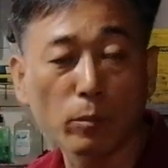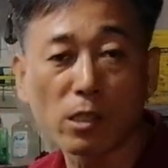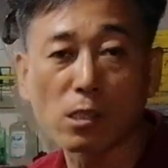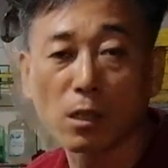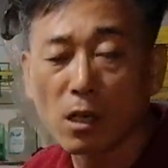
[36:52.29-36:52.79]
You
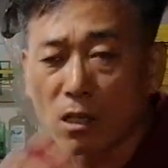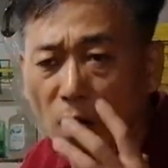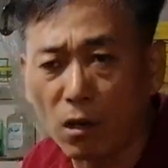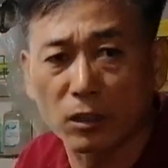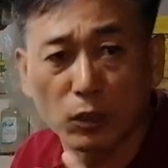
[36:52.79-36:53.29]
must
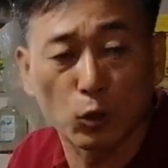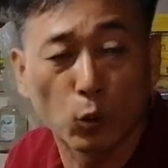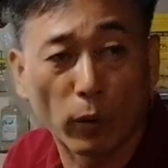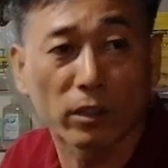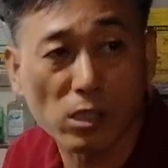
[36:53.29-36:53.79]
guard
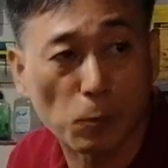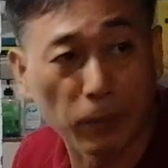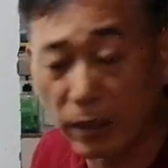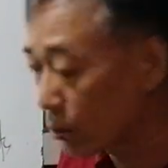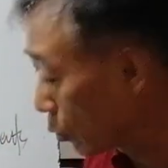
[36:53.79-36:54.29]
your the
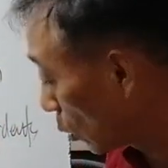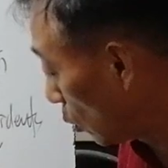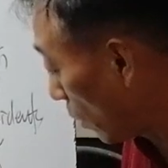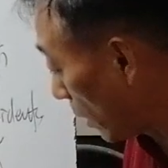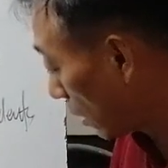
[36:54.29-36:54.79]
spirit
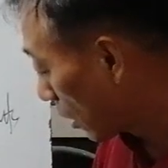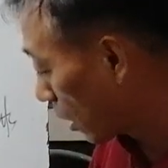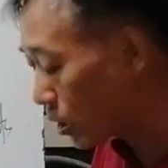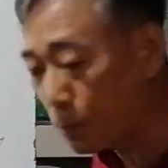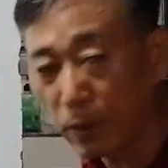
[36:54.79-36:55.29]
through what?
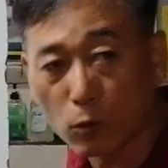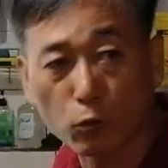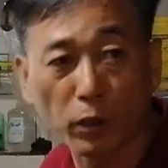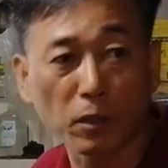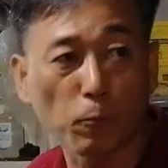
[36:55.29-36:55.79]
Gospel
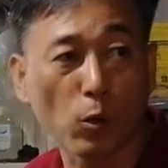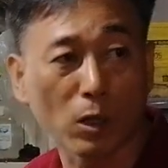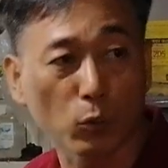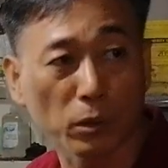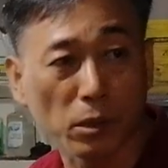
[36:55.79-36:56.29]

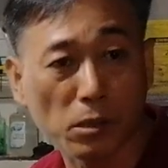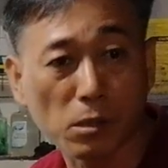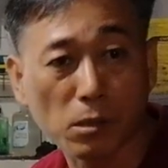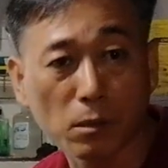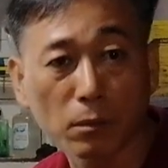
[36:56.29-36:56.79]
24 hours.